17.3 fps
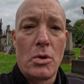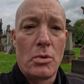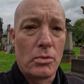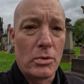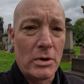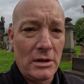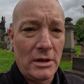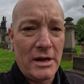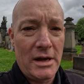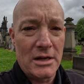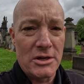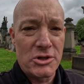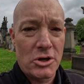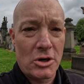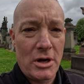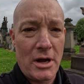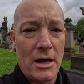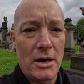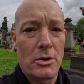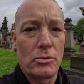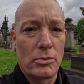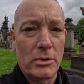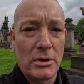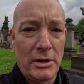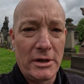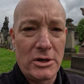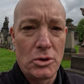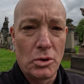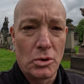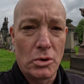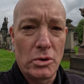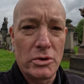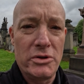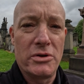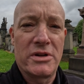Really intricate, really
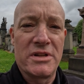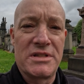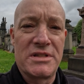cool. You can